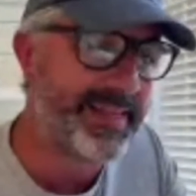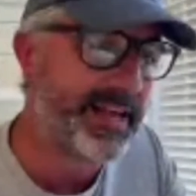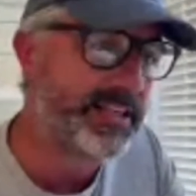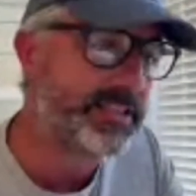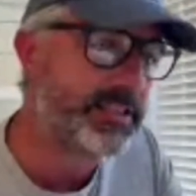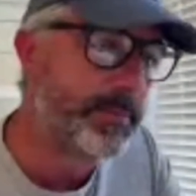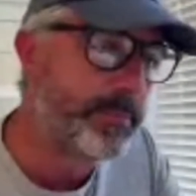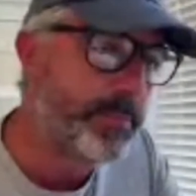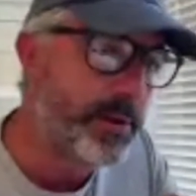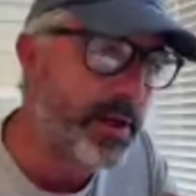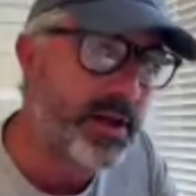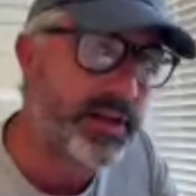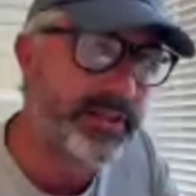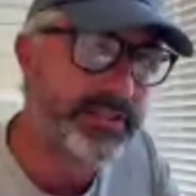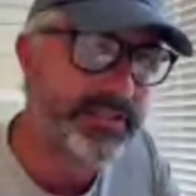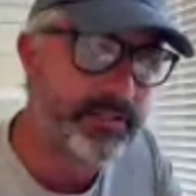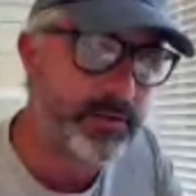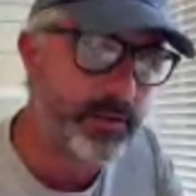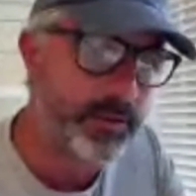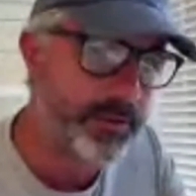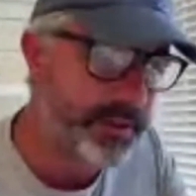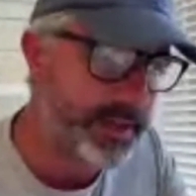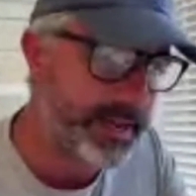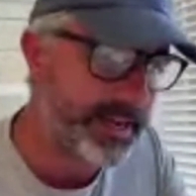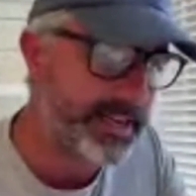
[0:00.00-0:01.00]
That's a
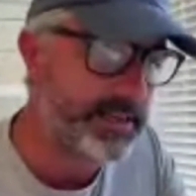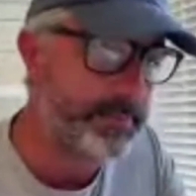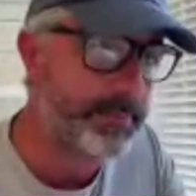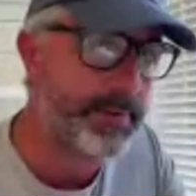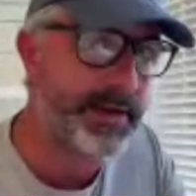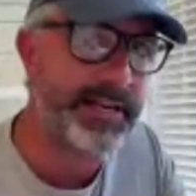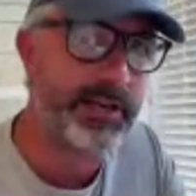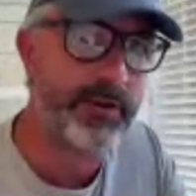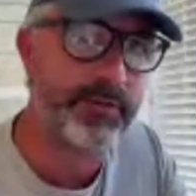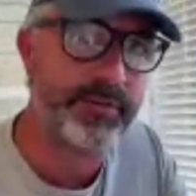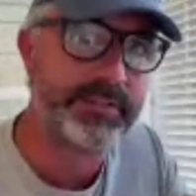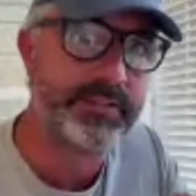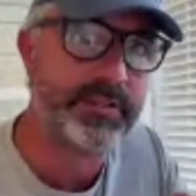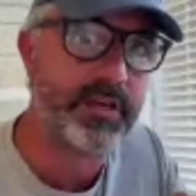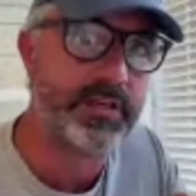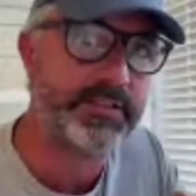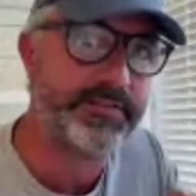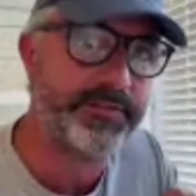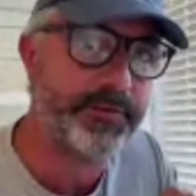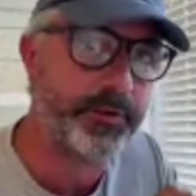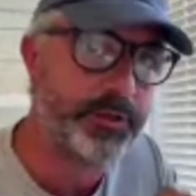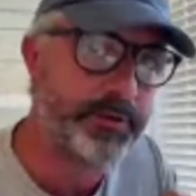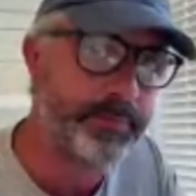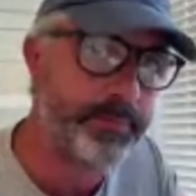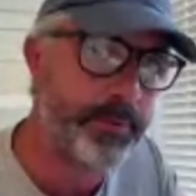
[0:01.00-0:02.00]
personal thing depending on the size
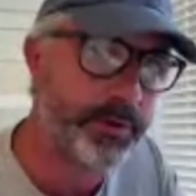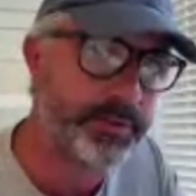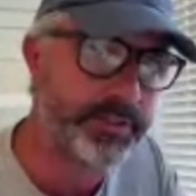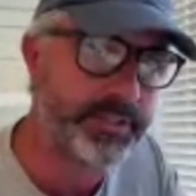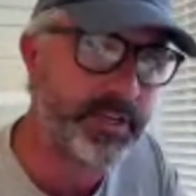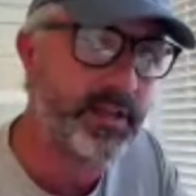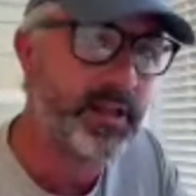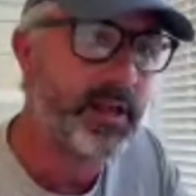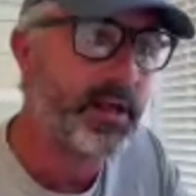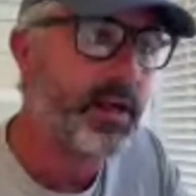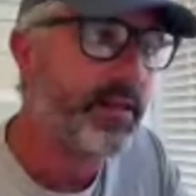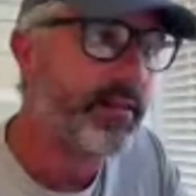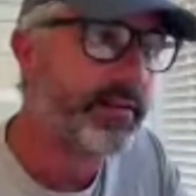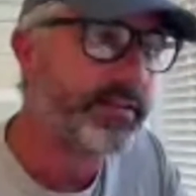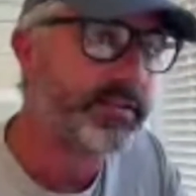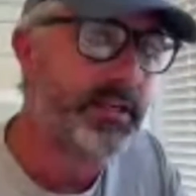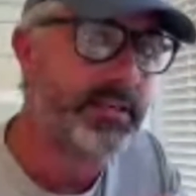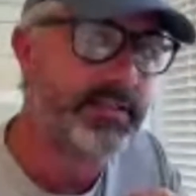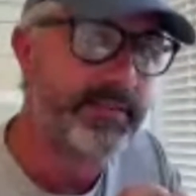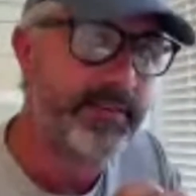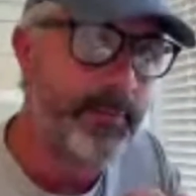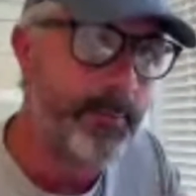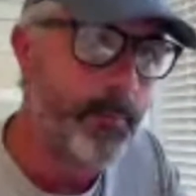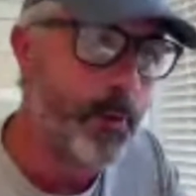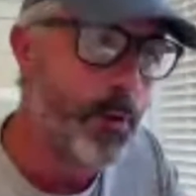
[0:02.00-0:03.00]
of your deposit, the
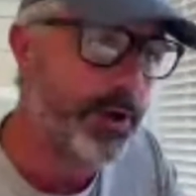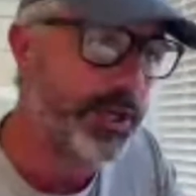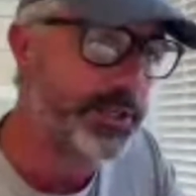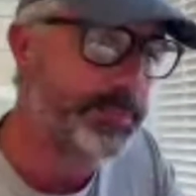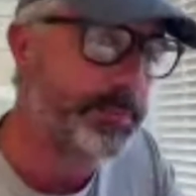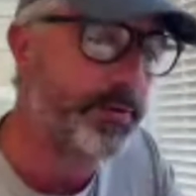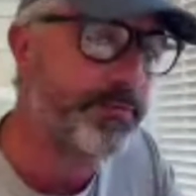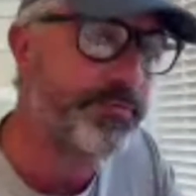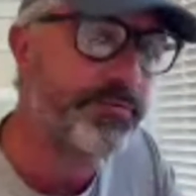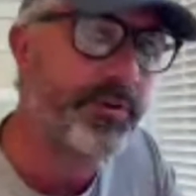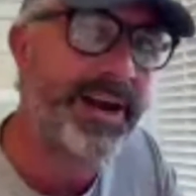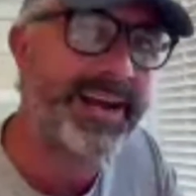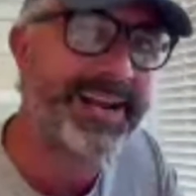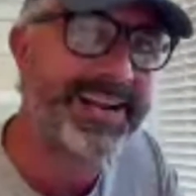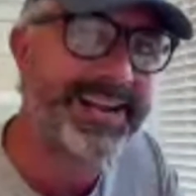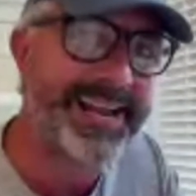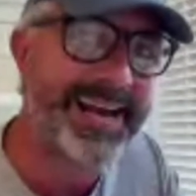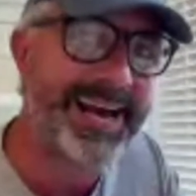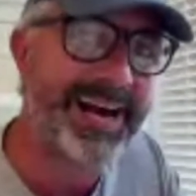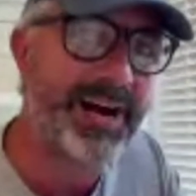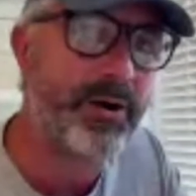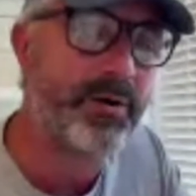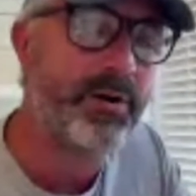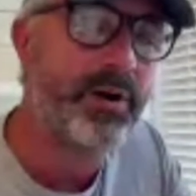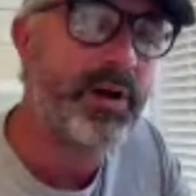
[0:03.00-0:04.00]
size of your mortgage. But right
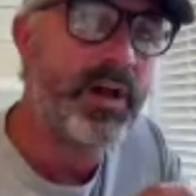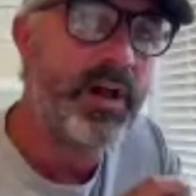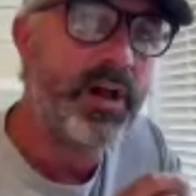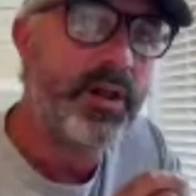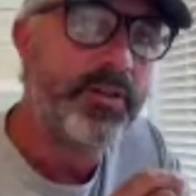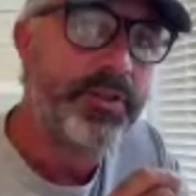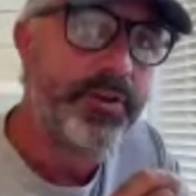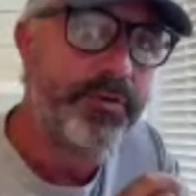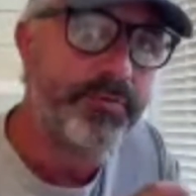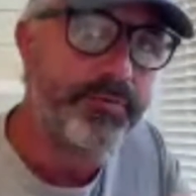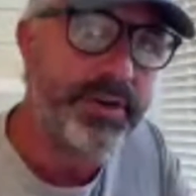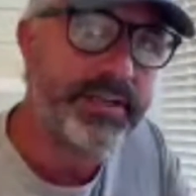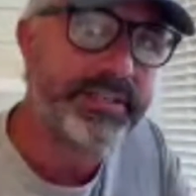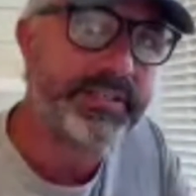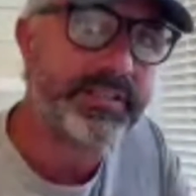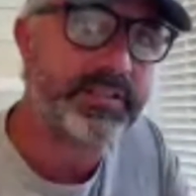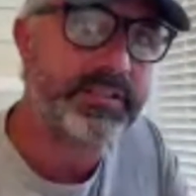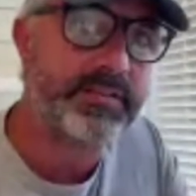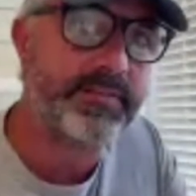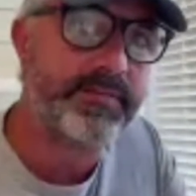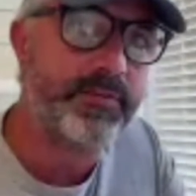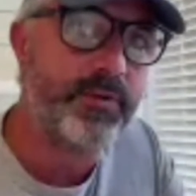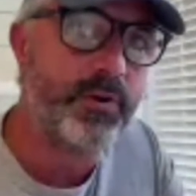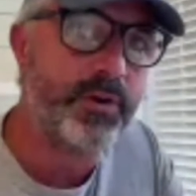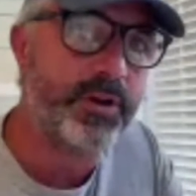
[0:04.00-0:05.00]
now, the
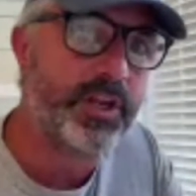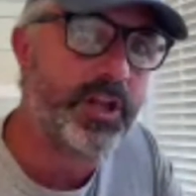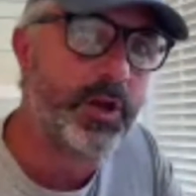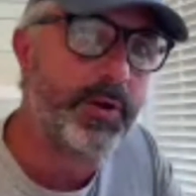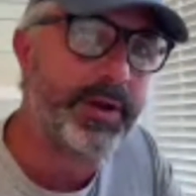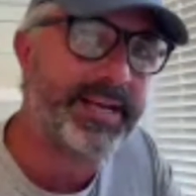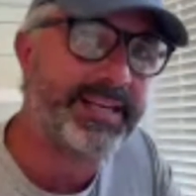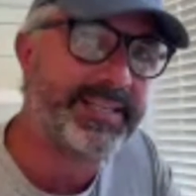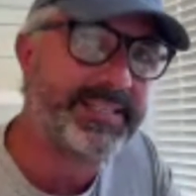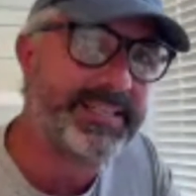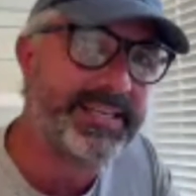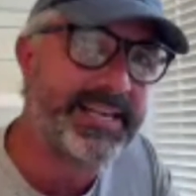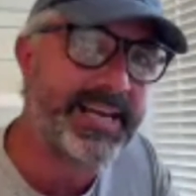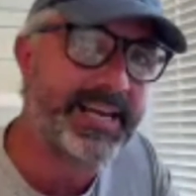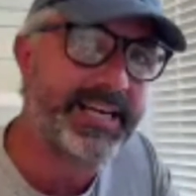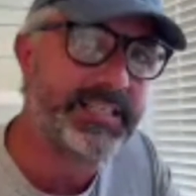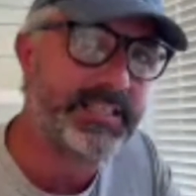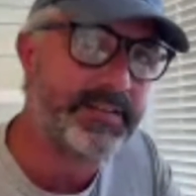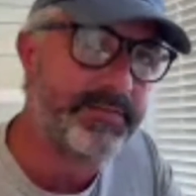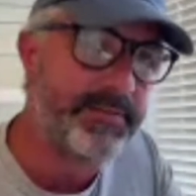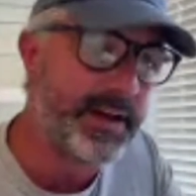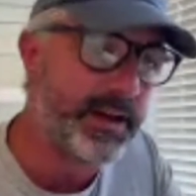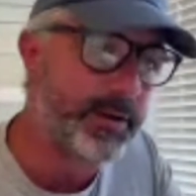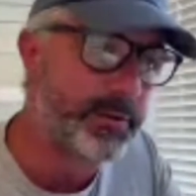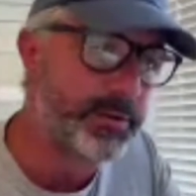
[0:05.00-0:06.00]
risks of going into
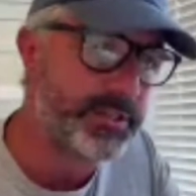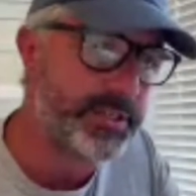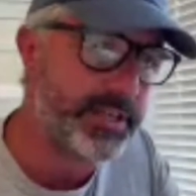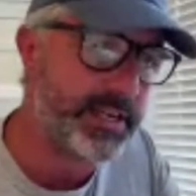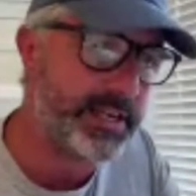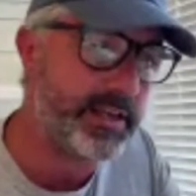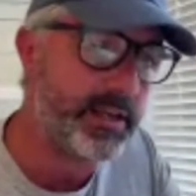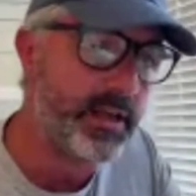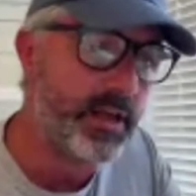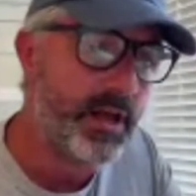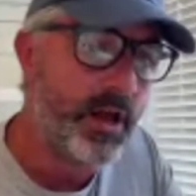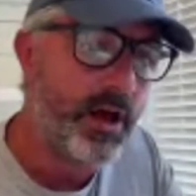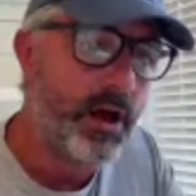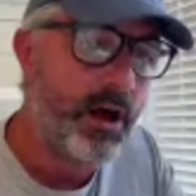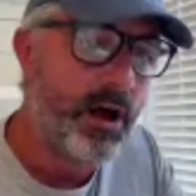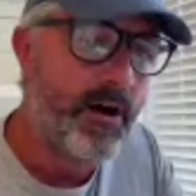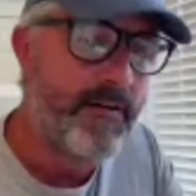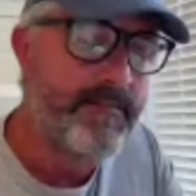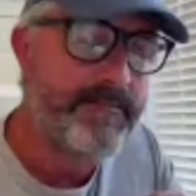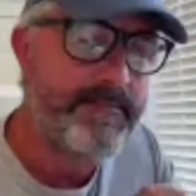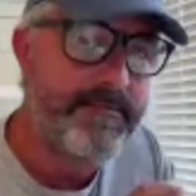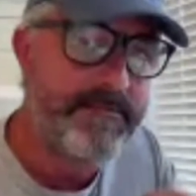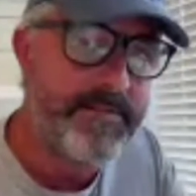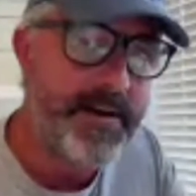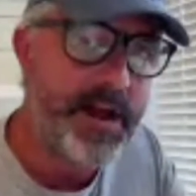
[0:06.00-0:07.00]
negative equity
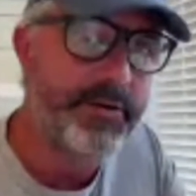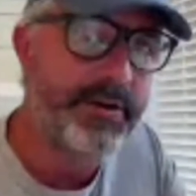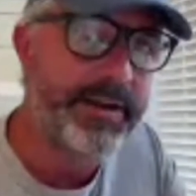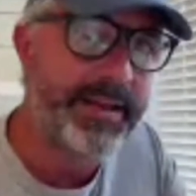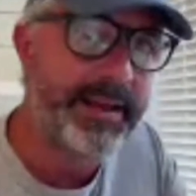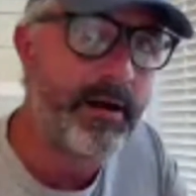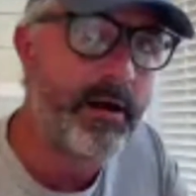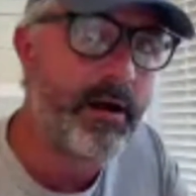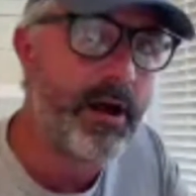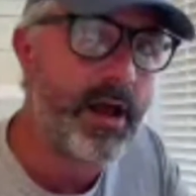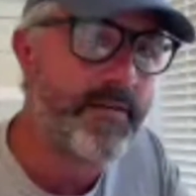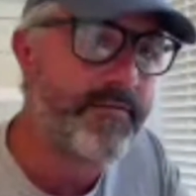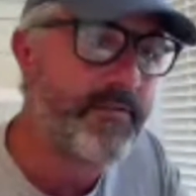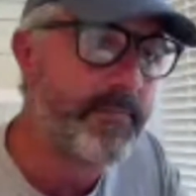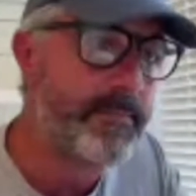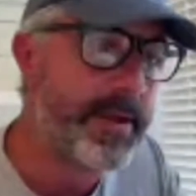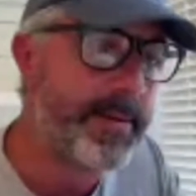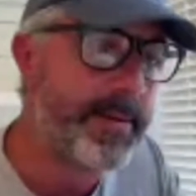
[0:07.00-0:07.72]
are very high for